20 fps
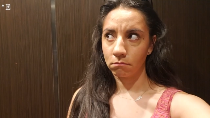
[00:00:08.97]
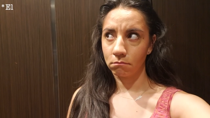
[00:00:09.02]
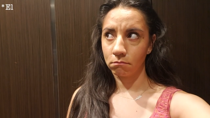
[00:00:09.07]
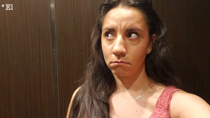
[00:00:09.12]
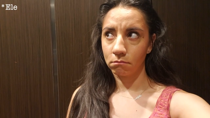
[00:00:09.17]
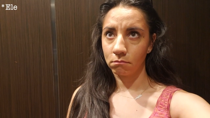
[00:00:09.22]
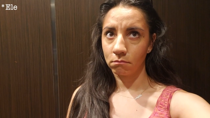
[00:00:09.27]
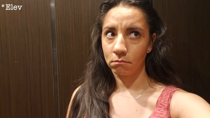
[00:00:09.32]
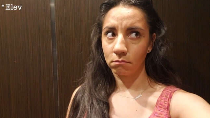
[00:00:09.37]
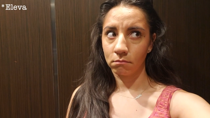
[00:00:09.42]

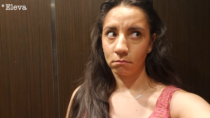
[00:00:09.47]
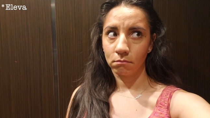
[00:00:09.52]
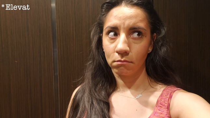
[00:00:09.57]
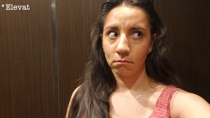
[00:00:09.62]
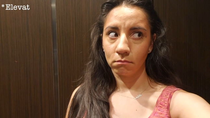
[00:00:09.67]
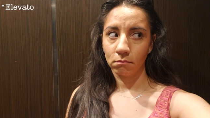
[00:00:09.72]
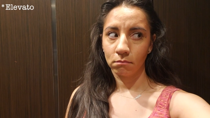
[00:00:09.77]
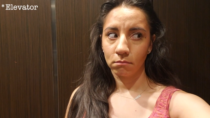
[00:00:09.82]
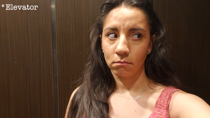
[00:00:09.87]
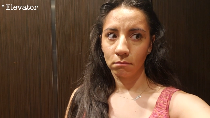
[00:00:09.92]

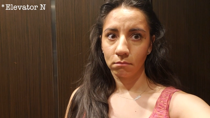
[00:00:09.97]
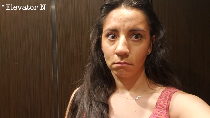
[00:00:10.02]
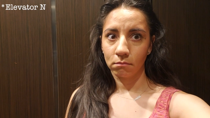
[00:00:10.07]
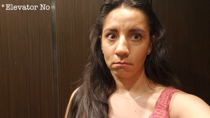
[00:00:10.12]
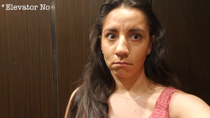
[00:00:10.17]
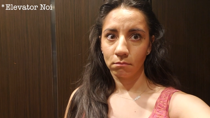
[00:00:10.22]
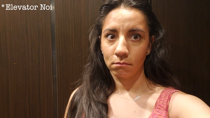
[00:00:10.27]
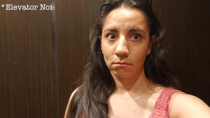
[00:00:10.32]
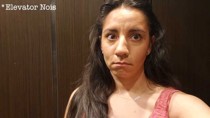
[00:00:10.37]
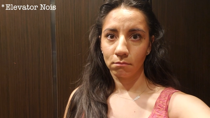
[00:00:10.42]

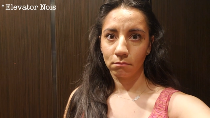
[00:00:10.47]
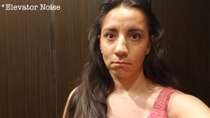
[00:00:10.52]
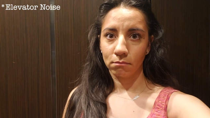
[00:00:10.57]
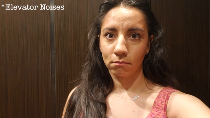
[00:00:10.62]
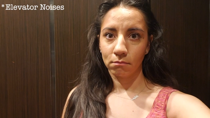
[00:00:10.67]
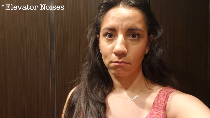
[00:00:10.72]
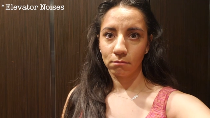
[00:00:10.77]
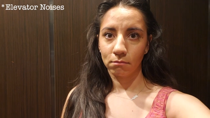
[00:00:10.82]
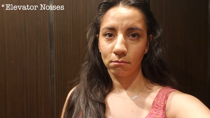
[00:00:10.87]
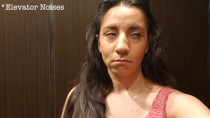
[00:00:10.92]

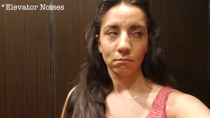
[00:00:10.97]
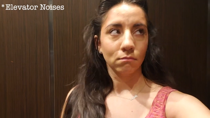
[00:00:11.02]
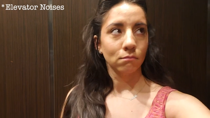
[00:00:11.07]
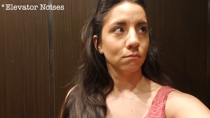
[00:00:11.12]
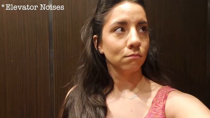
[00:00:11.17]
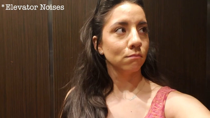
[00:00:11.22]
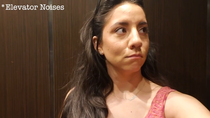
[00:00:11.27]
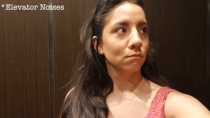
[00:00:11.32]
(silence)